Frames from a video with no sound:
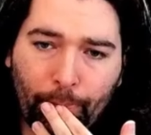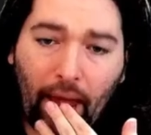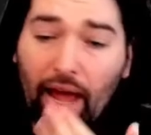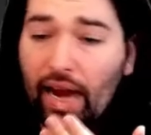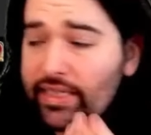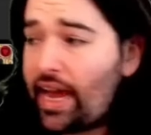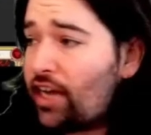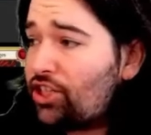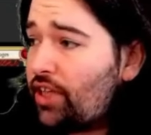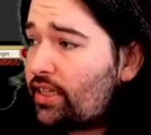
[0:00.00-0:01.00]
I gotta say, I
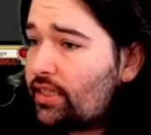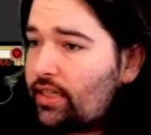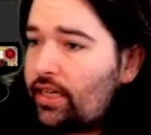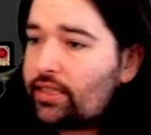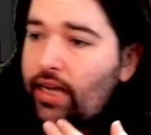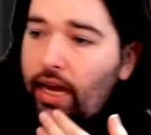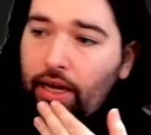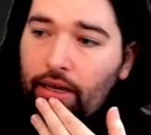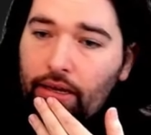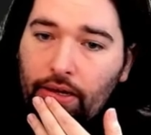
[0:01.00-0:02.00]
actually like this list.
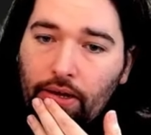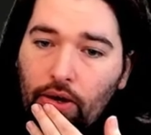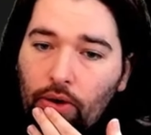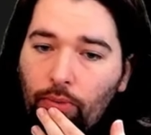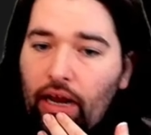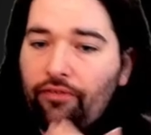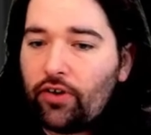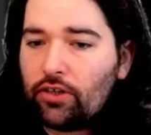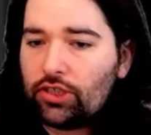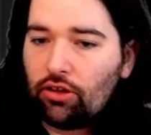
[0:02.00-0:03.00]
When I
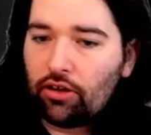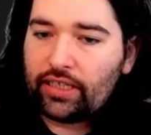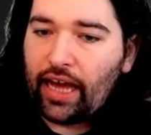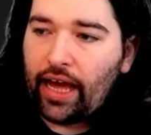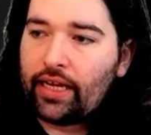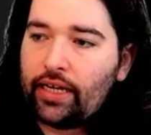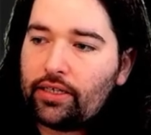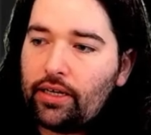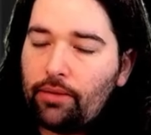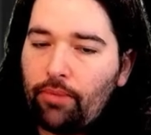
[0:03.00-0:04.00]
first looked at it,
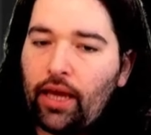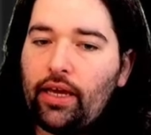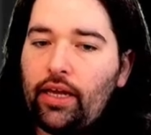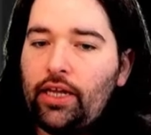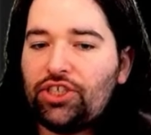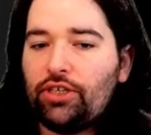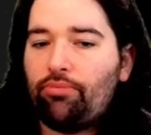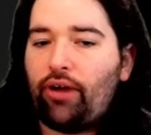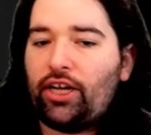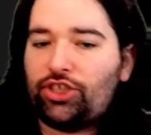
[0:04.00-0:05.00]
my initial
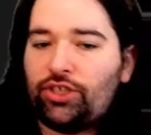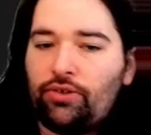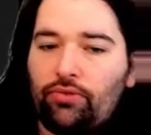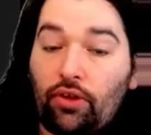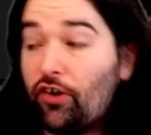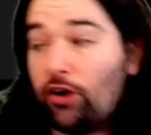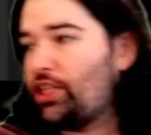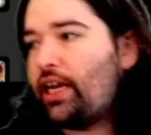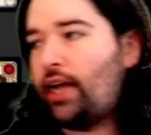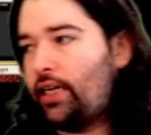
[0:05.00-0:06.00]
impression, the first
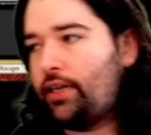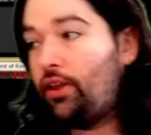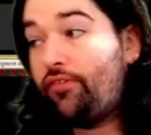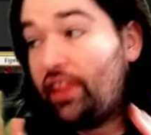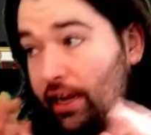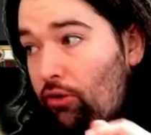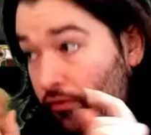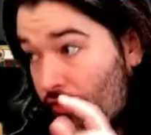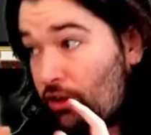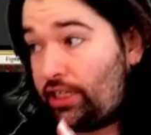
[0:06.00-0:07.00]
thing I said, the literal
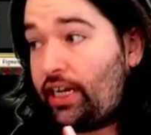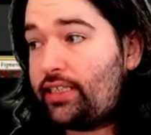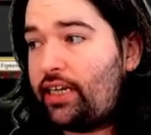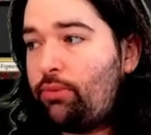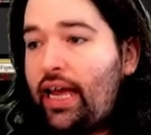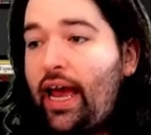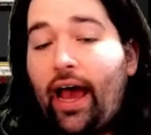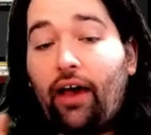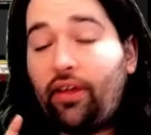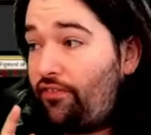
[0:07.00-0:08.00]
first thing I said was,
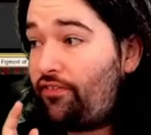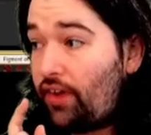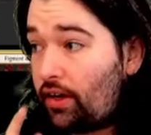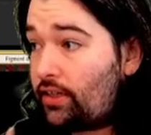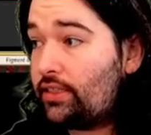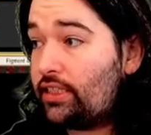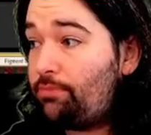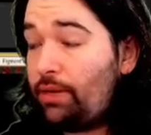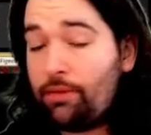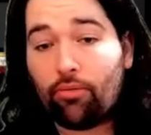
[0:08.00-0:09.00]
how the fuck does this
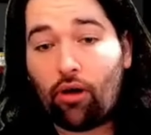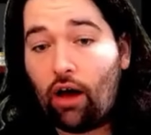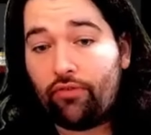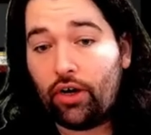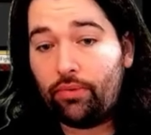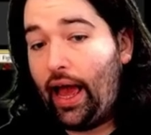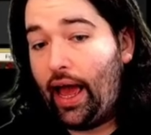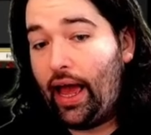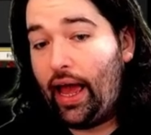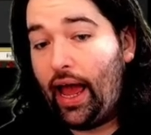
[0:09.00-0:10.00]
beat Bravo?
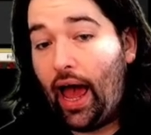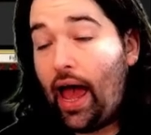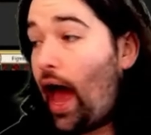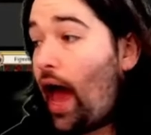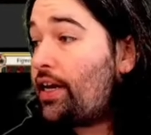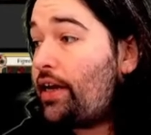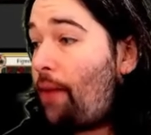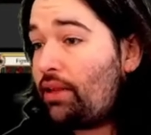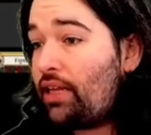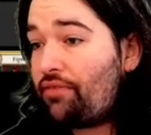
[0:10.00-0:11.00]
I did
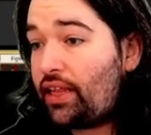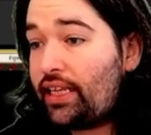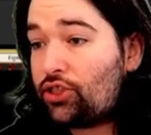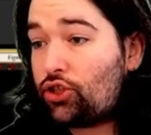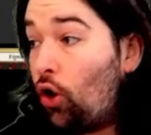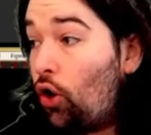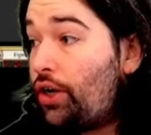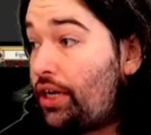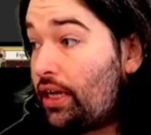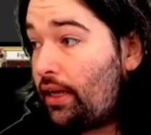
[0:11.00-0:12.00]
not believe that this
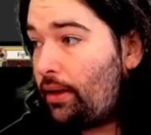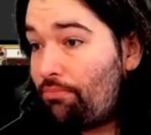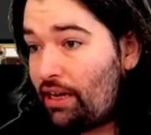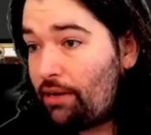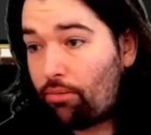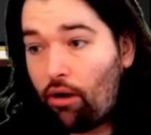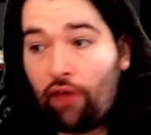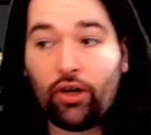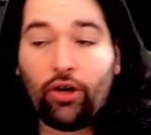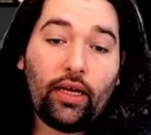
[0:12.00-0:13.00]
could beat
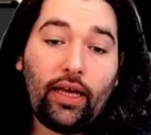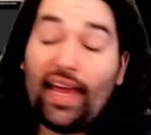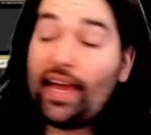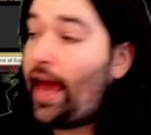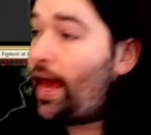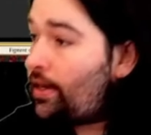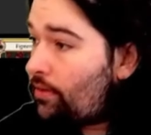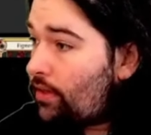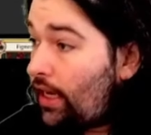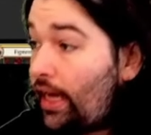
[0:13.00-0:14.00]
Bravo. It can.
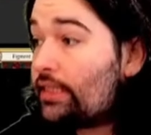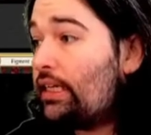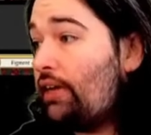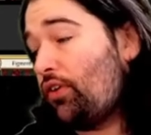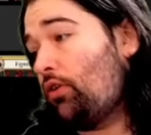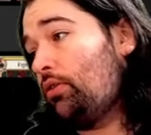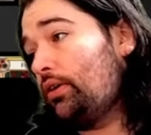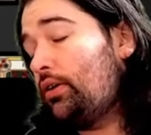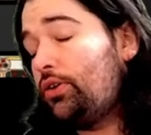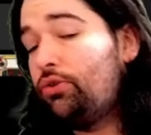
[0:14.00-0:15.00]
It's difficult.
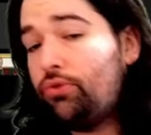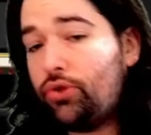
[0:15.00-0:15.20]
You